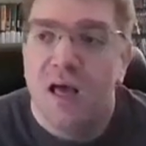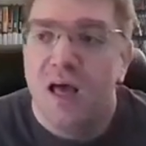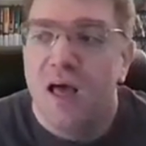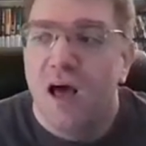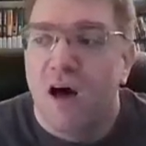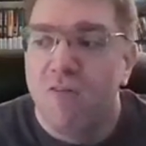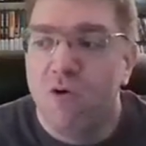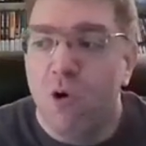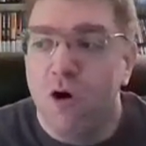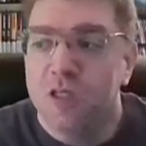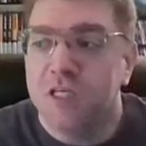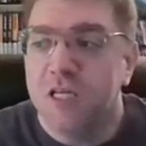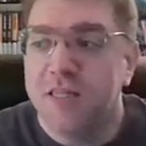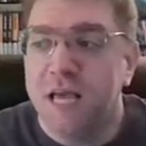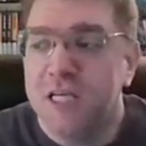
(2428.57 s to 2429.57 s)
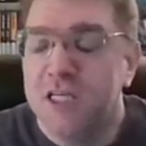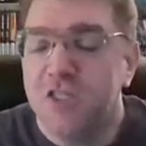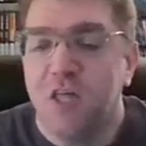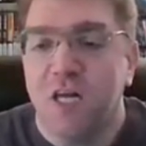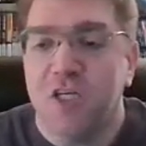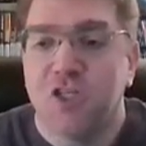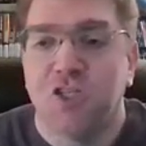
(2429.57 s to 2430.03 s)
of course, they just
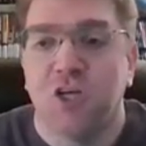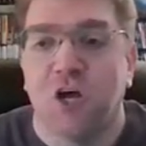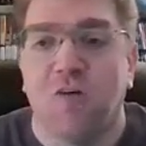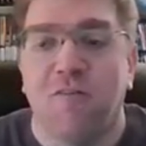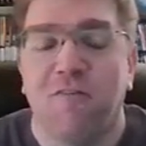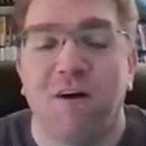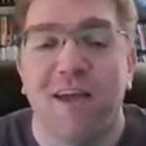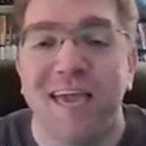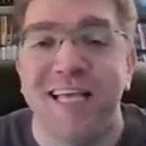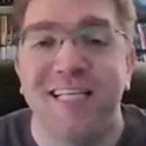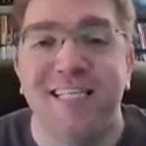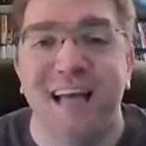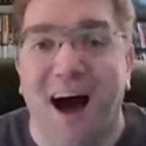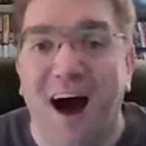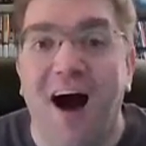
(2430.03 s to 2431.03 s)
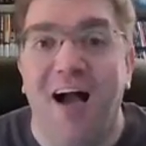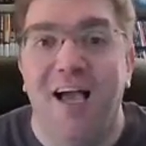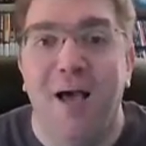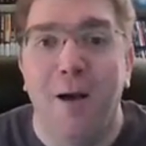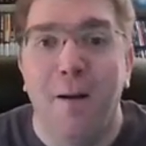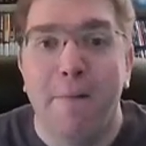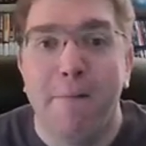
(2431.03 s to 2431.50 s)
let a shuttle fucking dock.